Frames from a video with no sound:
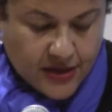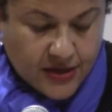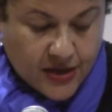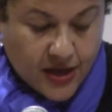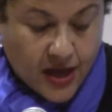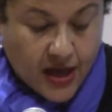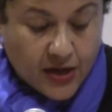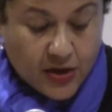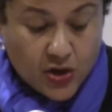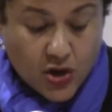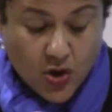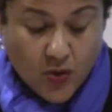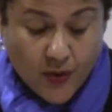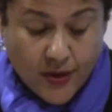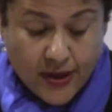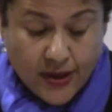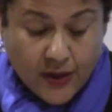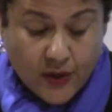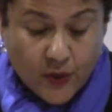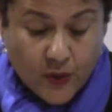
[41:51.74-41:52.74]
not
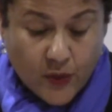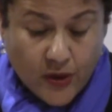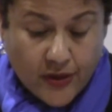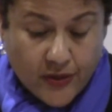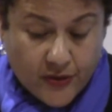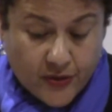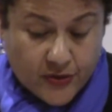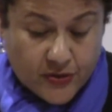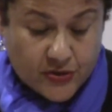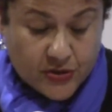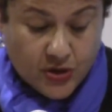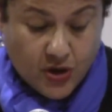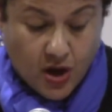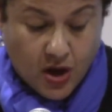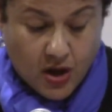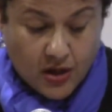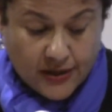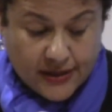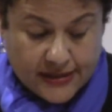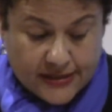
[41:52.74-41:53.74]
knowing whether to
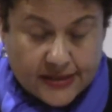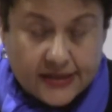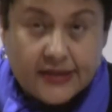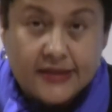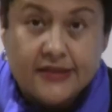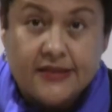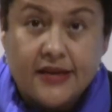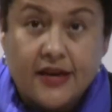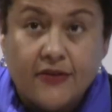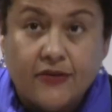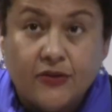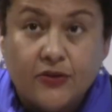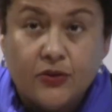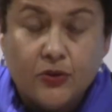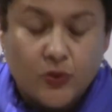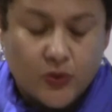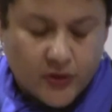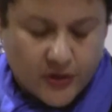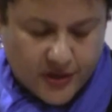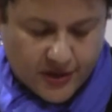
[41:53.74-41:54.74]
call it
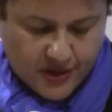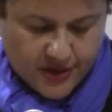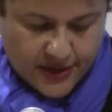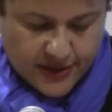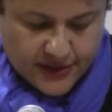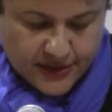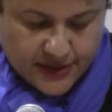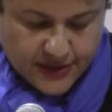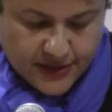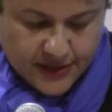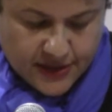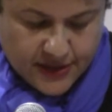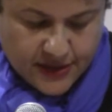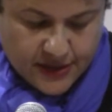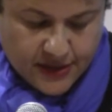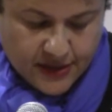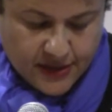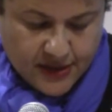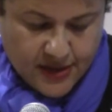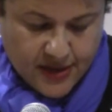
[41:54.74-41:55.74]
devil or God,
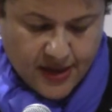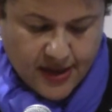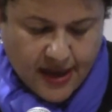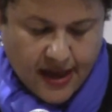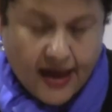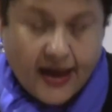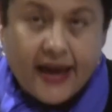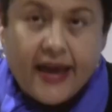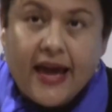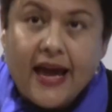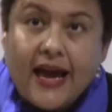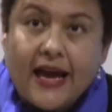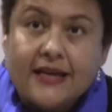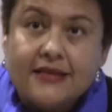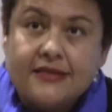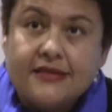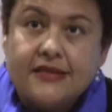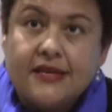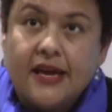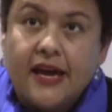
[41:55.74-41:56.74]
I
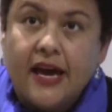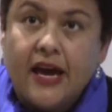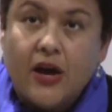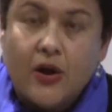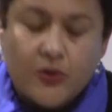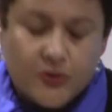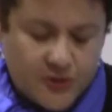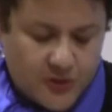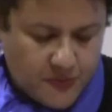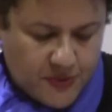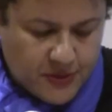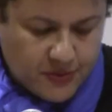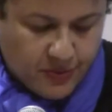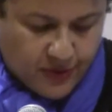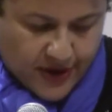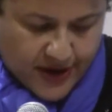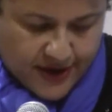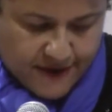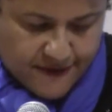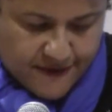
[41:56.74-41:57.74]
asked how to be
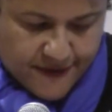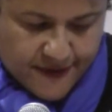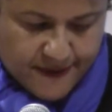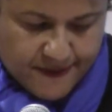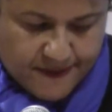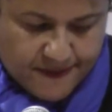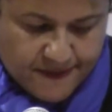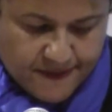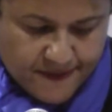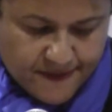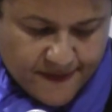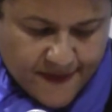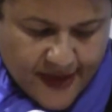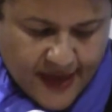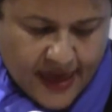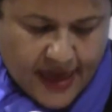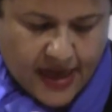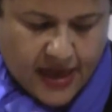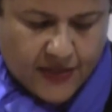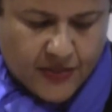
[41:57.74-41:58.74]
brave,
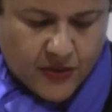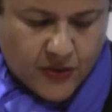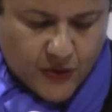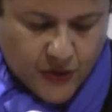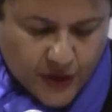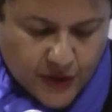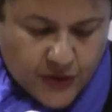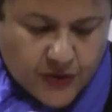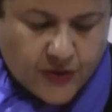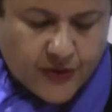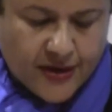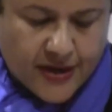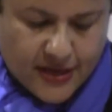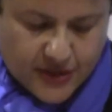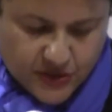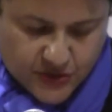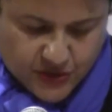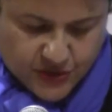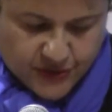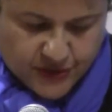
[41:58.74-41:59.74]
and the thunder
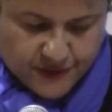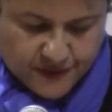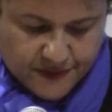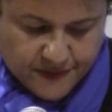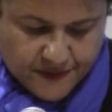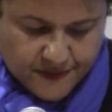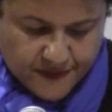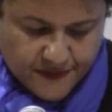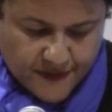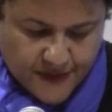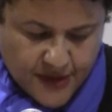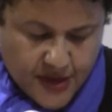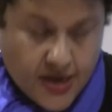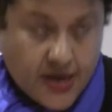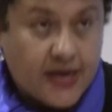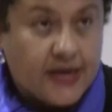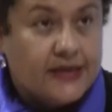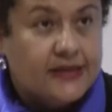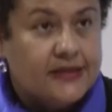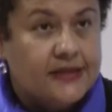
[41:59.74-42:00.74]
answered,
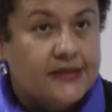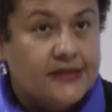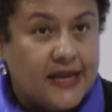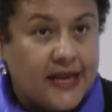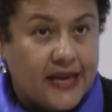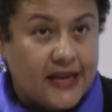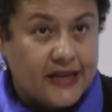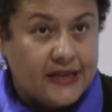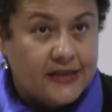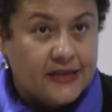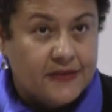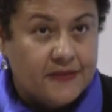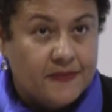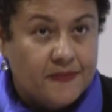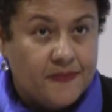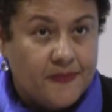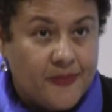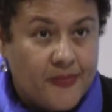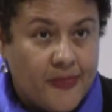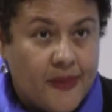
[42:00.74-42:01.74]
"Stand,
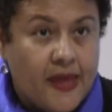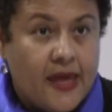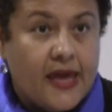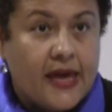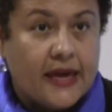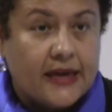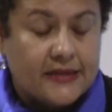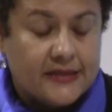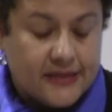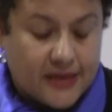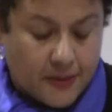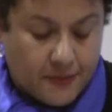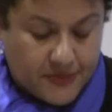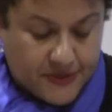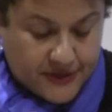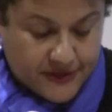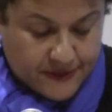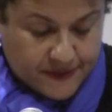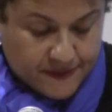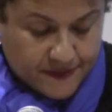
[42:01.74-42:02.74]

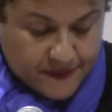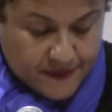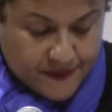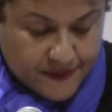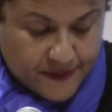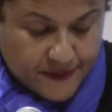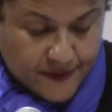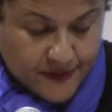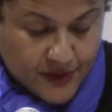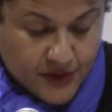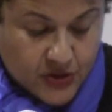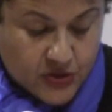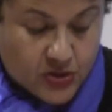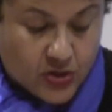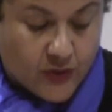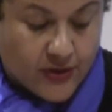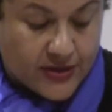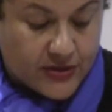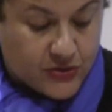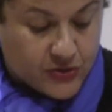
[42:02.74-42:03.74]
accept."
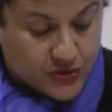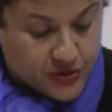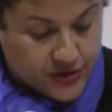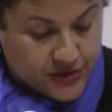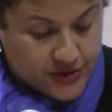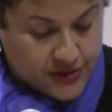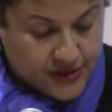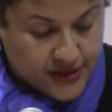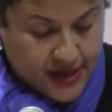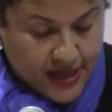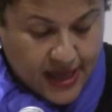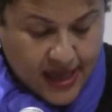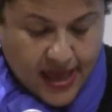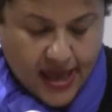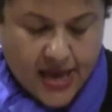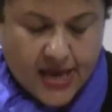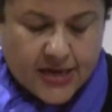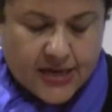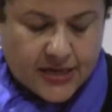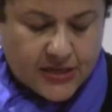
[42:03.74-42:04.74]
So I stood,
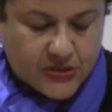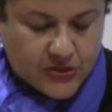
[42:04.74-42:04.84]
and I